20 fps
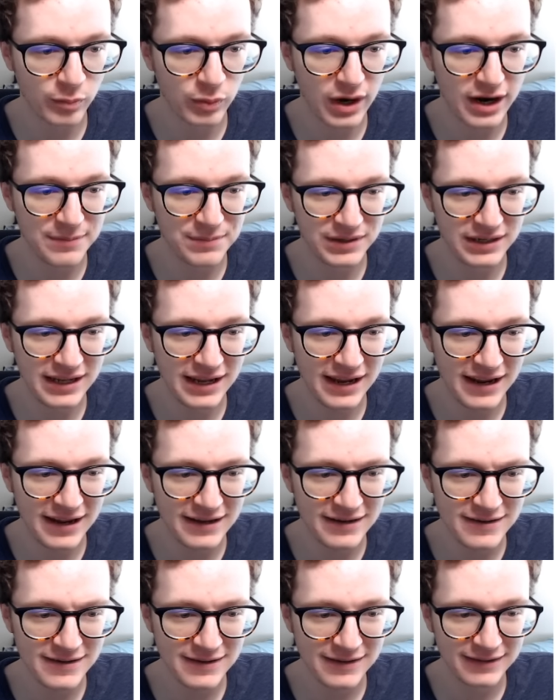Brian
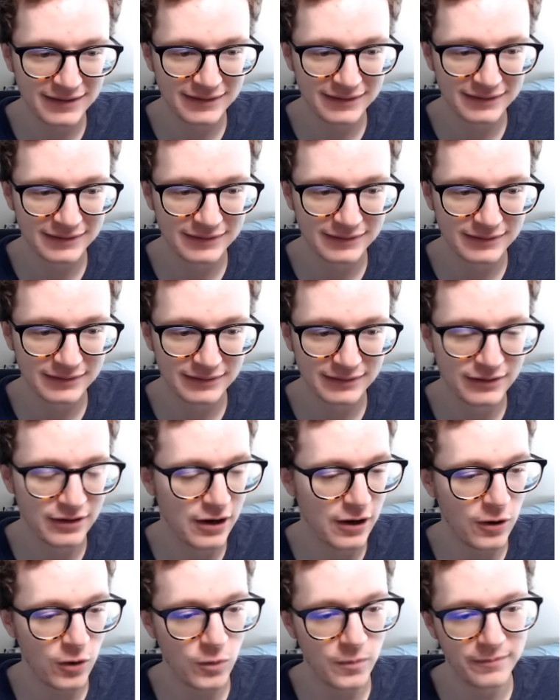McCann?
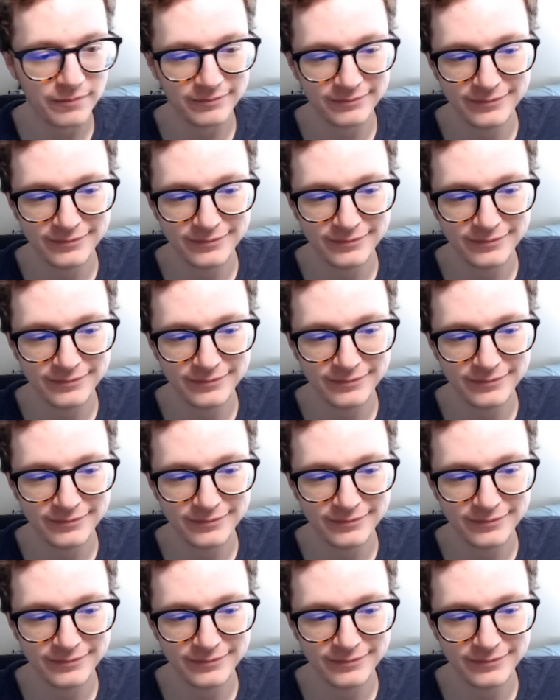No.